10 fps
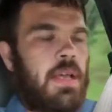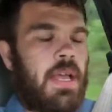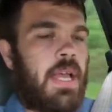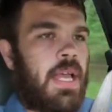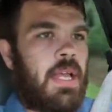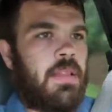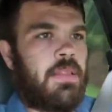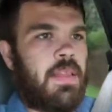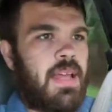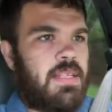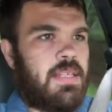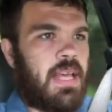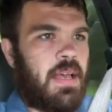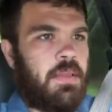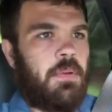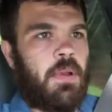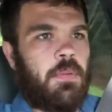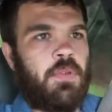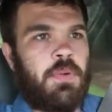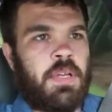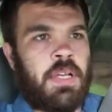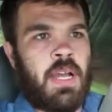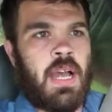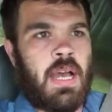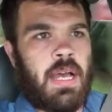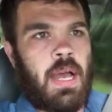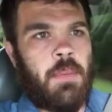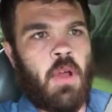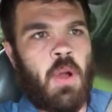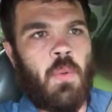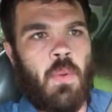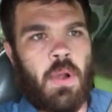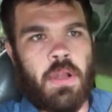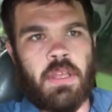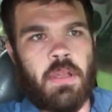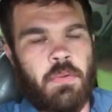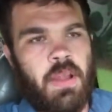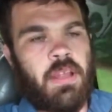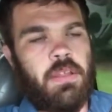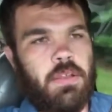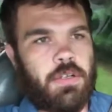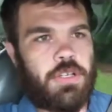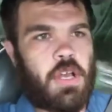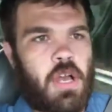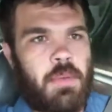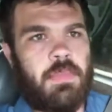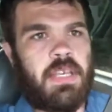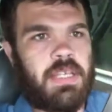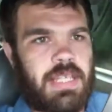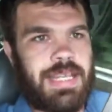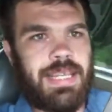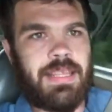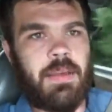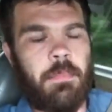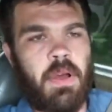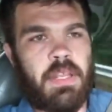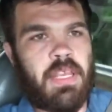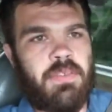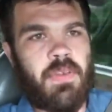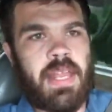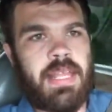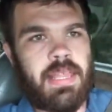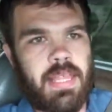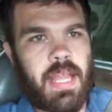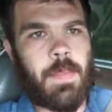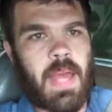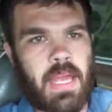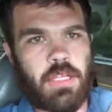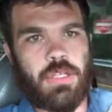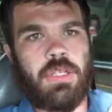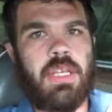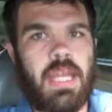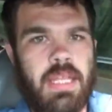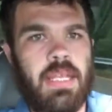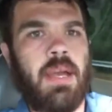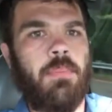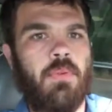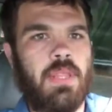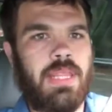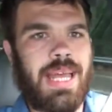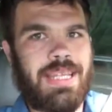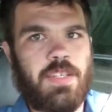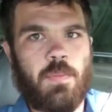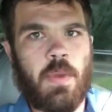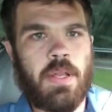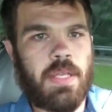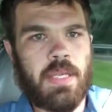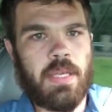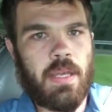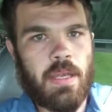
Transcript: and that's exactly what I'm doing. I'm not working a regular job because I need the money. If anything, I'm actually ending up with less money